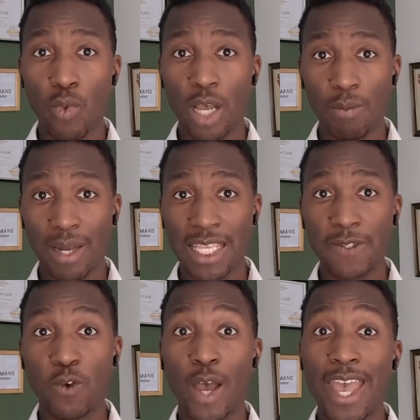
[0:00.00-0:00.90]
workplace
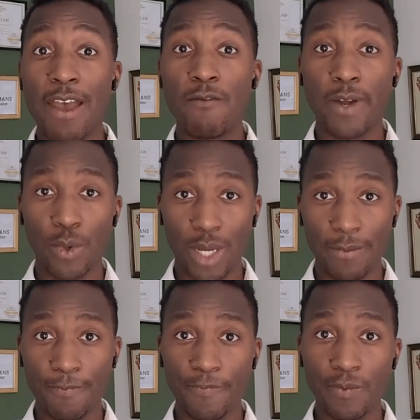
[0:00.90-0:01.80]
for everyone.
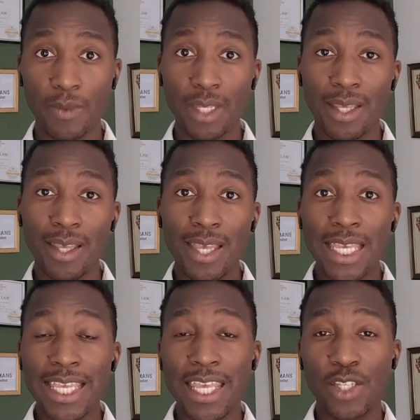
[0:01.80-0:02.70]

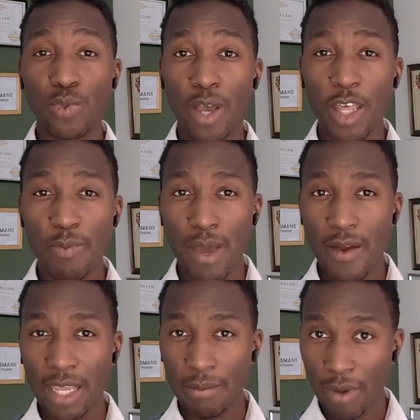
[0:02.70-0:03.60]
It is worth
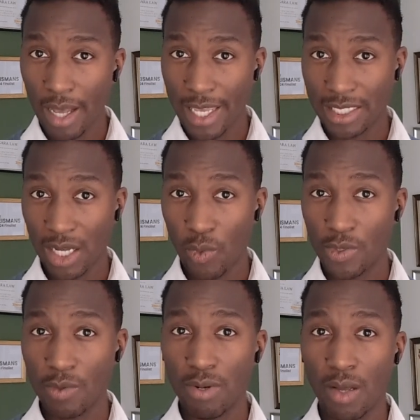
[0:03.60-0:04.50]
bearing in mind that
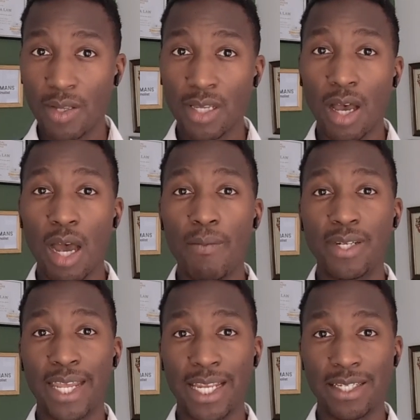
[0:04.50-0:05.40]
whistleblowers are
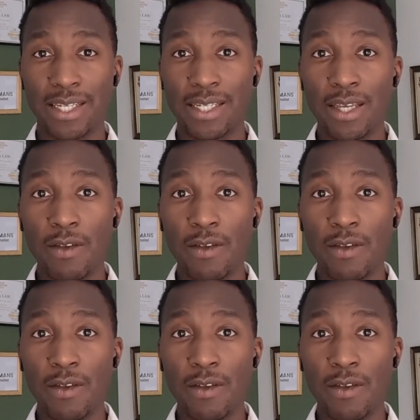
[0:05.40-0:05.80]
protected